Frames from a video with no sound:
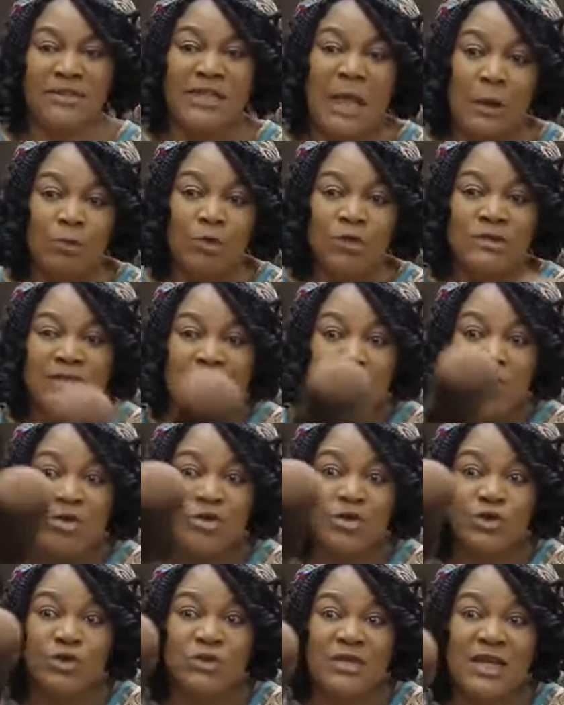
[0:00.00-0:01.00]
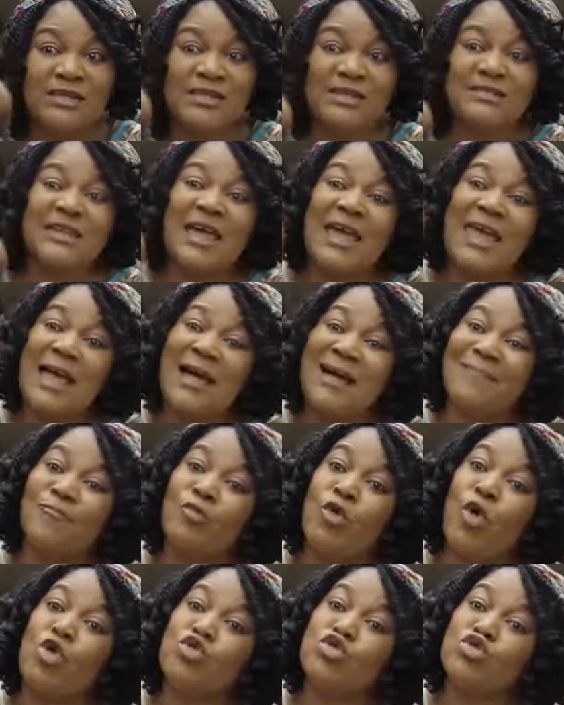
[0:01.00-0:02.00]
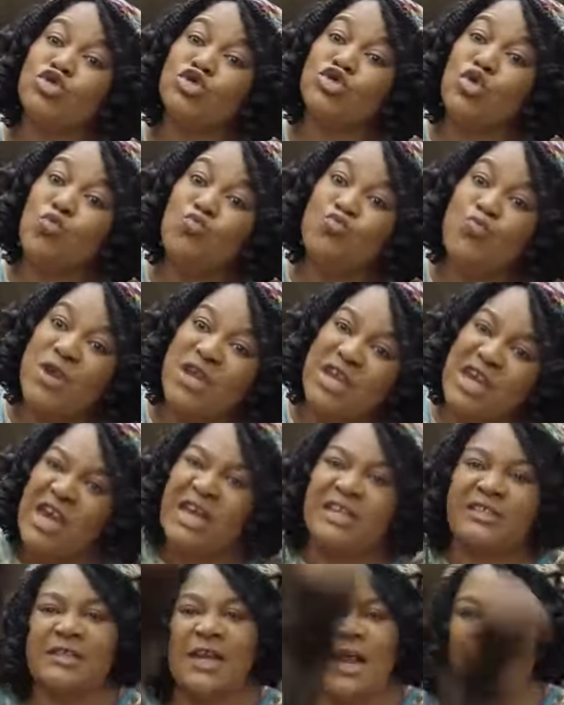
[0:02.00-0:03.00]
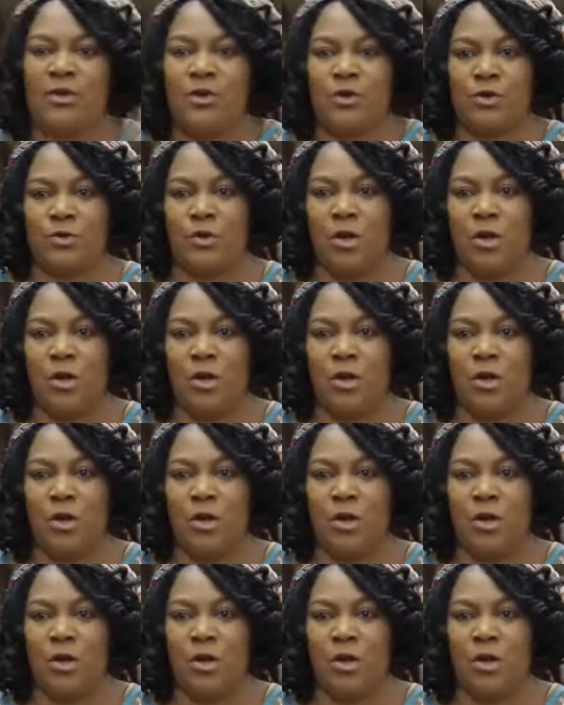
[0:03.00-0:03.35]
But I will tell you today that I am also wicked like